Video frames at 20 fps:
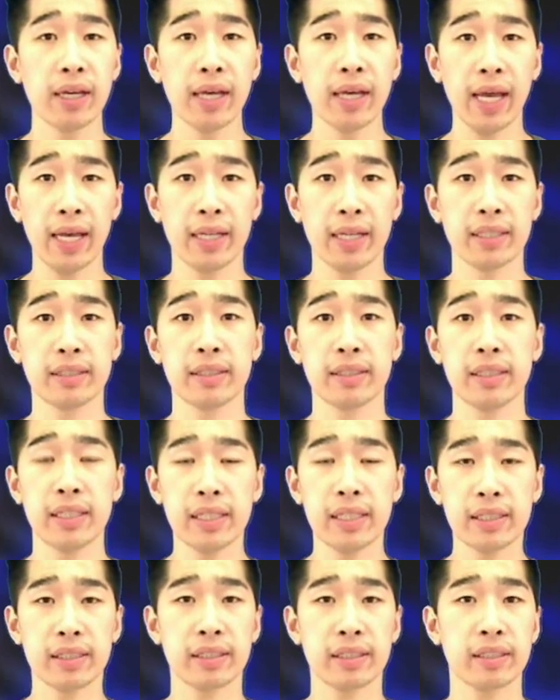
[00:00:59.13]
And
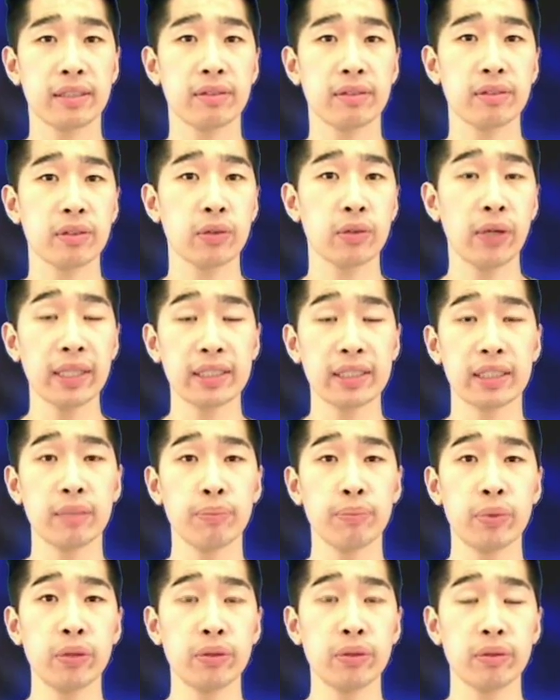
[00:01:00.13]
it's quite
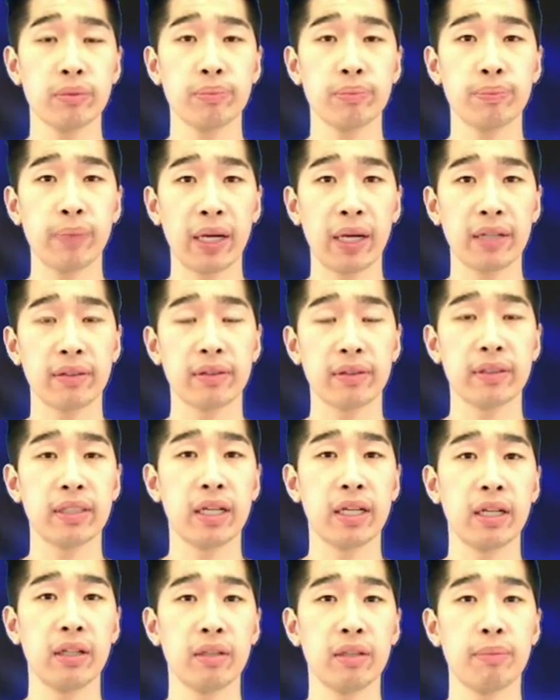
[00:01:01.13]
simple, but
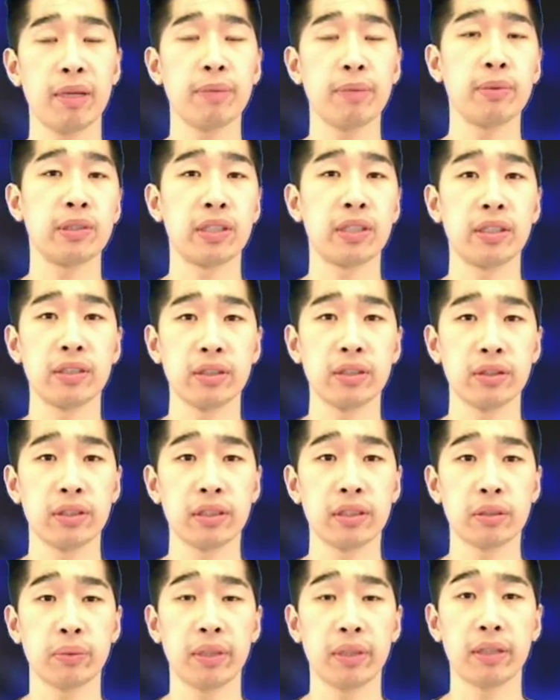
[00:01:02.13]
a lot of people don't do
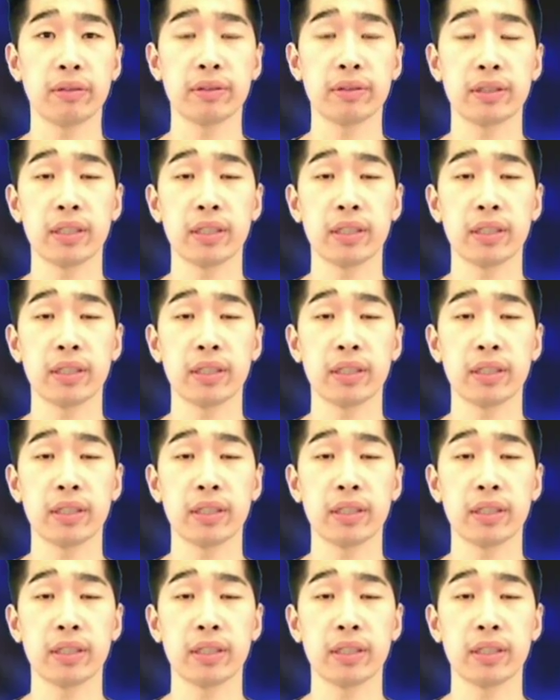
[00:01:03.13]
it as well.